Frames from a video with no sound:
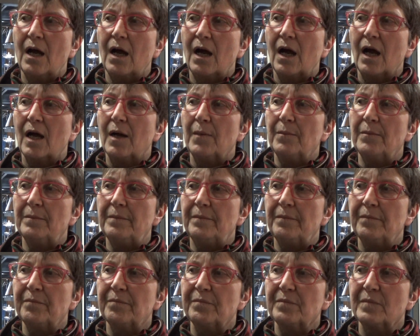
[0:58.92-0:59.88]

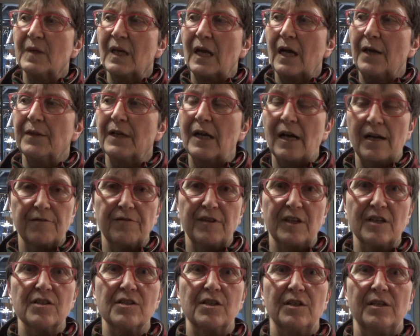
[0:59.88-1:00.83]
And the kind of
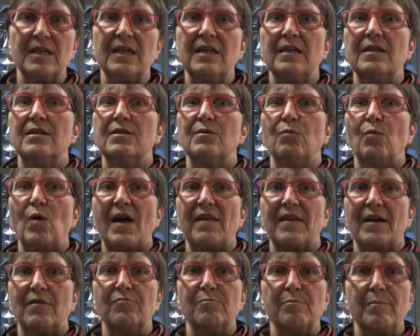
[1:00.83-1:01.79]
things where
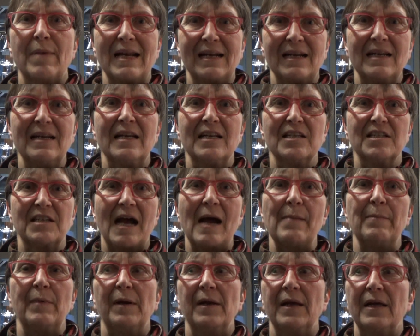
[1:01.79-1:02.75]
that mainly needs to
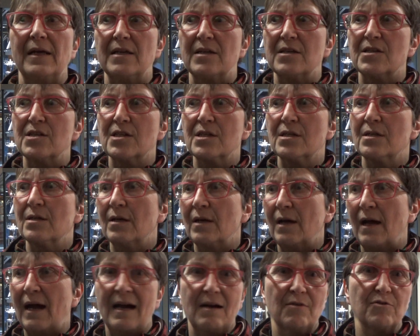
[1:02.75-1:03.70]
happen is
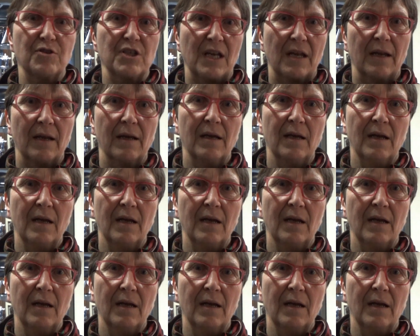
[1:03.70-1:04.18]
housing,